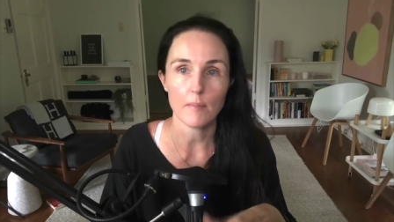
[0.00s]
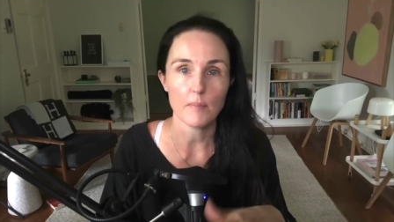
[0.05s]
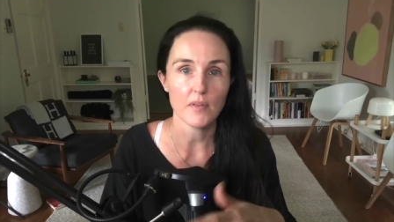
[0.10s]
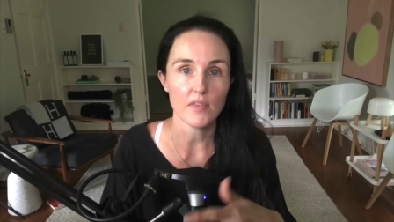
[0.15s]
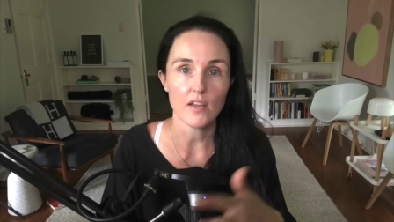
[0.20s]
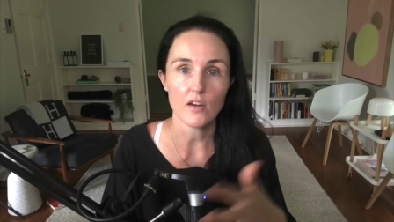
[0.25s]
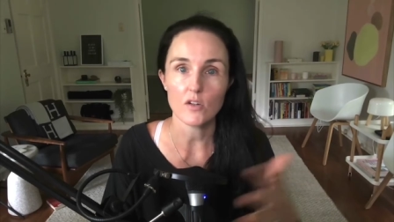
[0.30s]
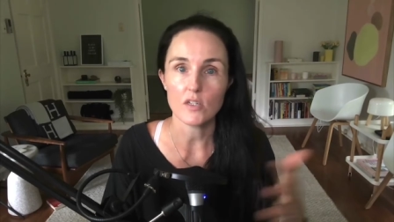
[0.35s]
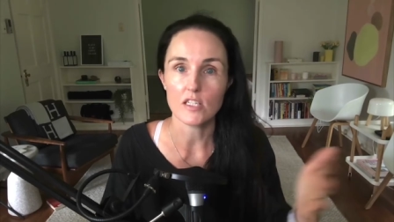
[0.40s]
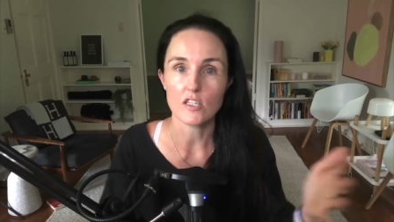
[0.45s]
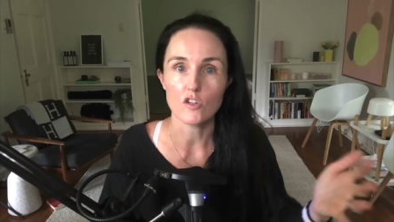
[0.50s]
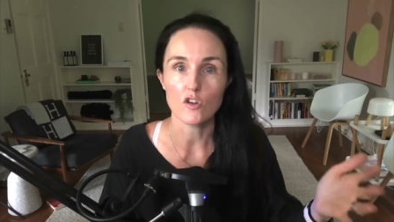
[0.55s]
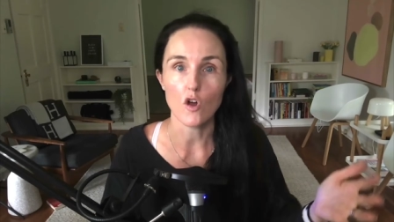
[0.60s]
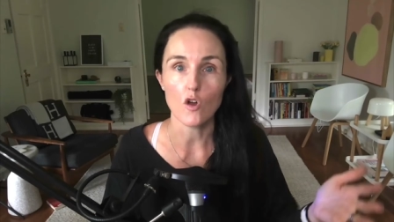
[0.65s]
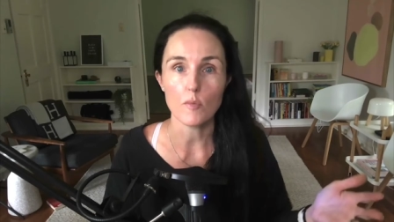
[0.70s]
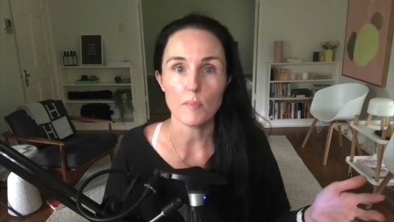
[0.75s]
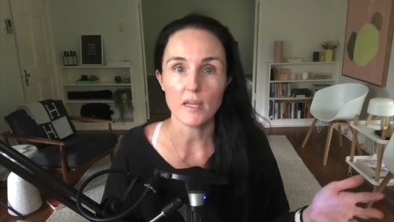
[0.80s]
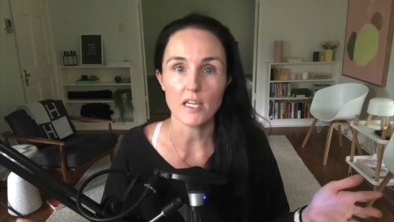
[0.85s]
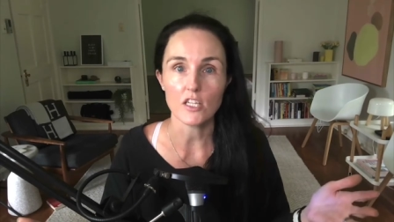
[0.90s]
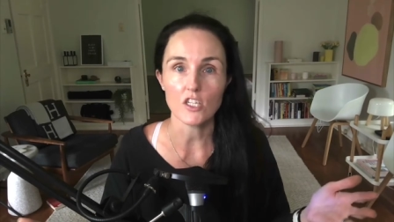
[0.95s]
but there is no
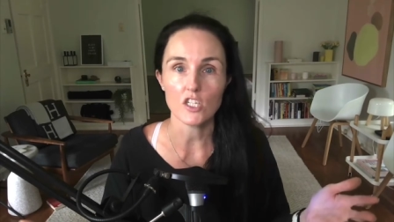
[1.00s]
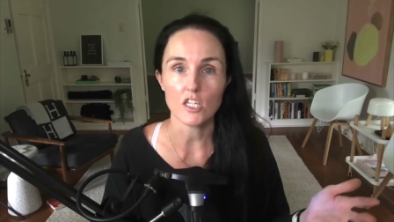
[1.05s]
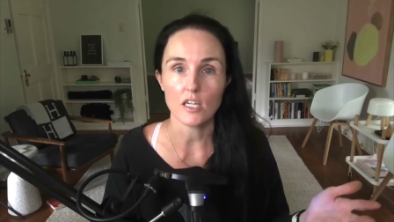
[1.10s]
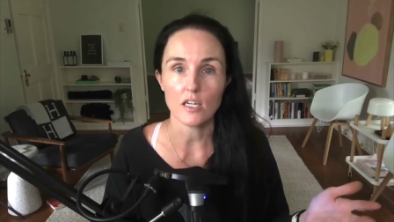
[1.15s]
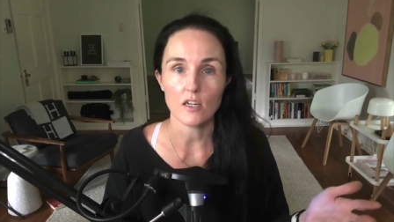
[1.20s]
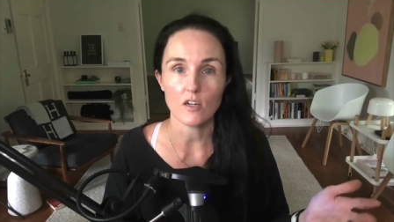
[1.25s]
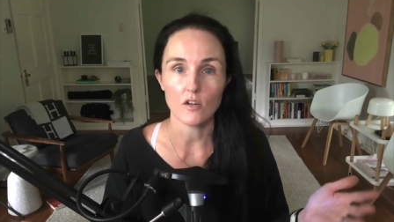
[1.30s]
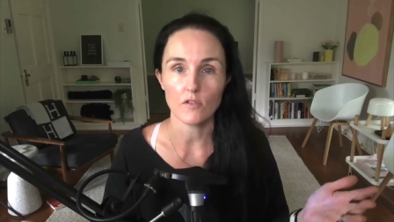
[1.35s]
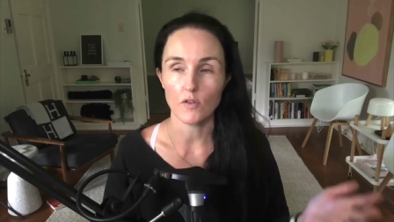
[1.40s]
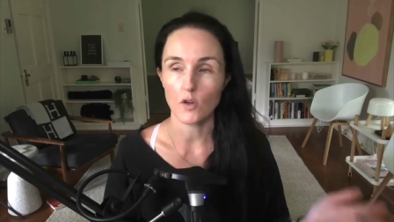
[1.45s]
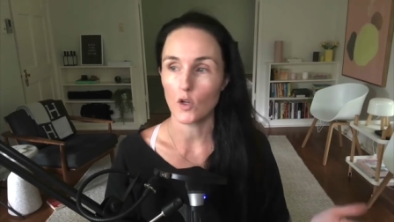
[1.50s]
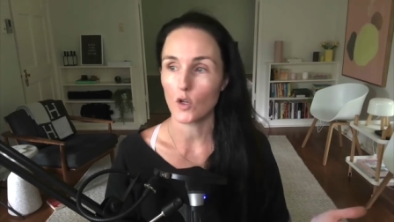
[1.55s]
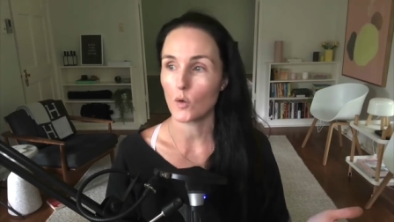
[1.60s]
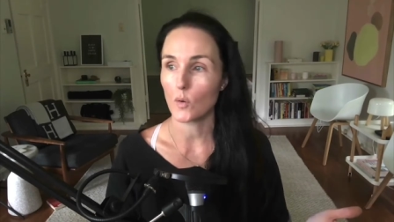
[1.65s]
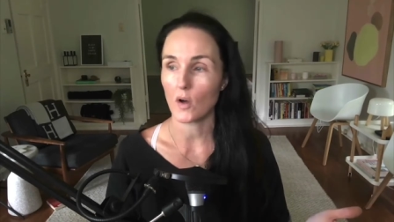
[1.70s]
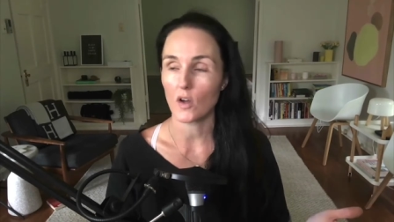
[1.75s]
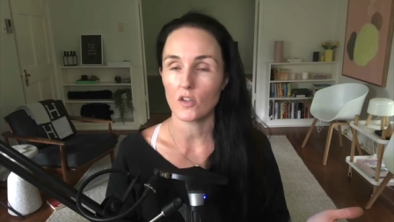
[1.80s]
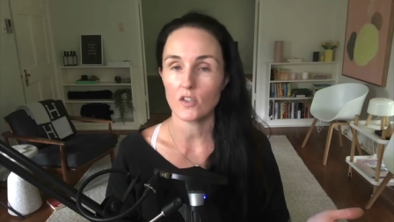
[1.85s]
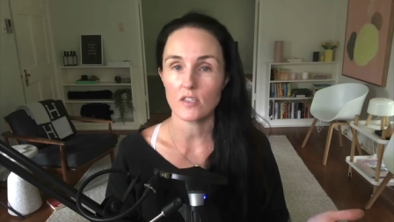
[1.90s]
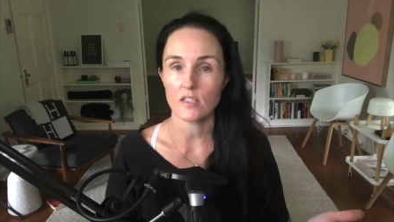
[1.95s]
picture of who
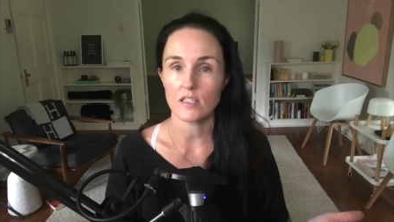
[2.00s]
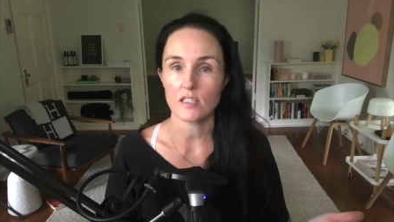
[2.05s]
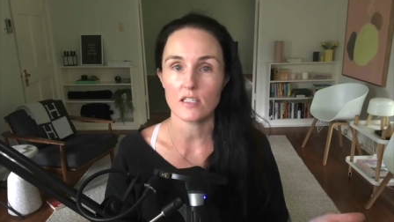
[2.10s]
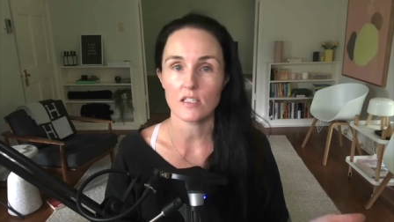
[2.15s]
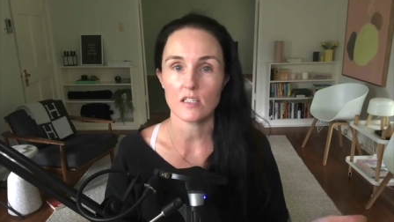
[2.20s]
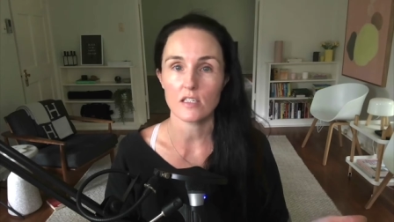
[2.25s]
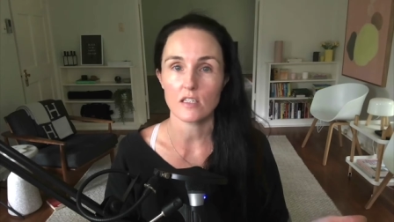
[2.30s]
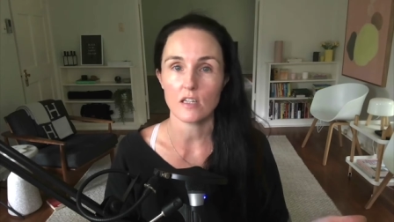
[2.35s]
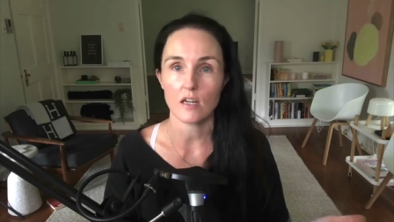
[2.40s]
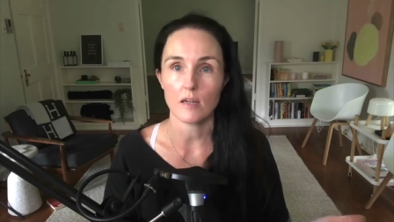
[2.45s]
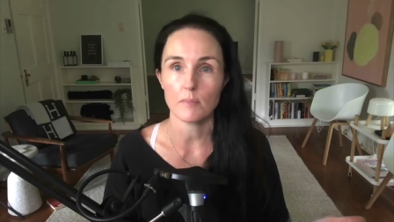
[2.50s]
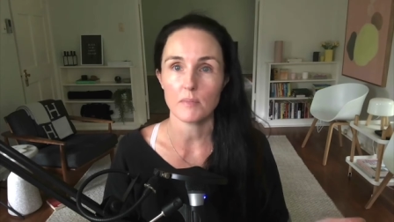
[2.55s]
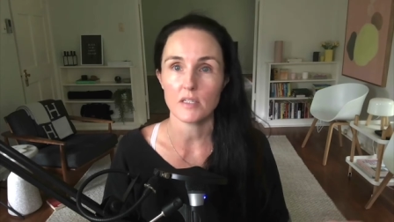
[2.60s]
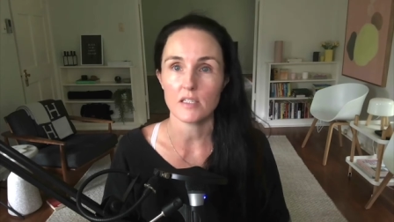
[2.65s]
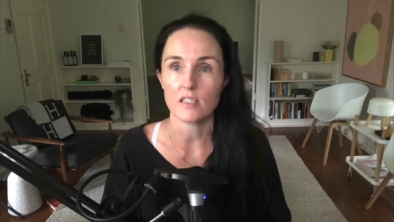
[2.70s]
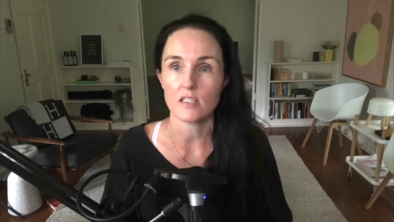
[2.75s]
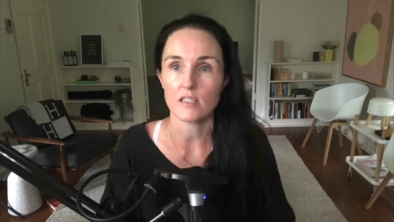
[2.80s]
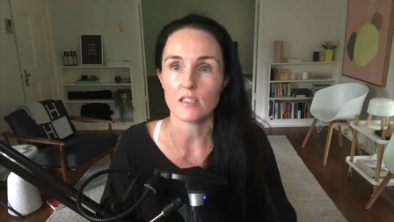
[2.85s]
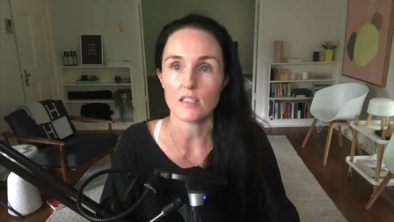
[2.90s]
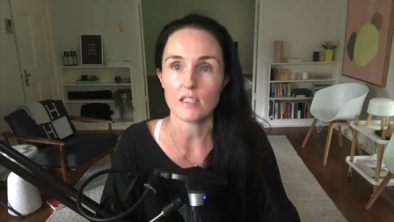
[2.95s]
owns this design
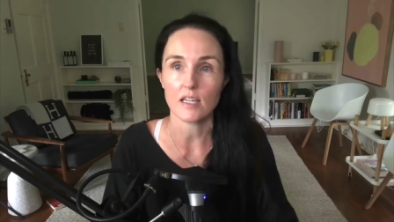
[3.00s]
business.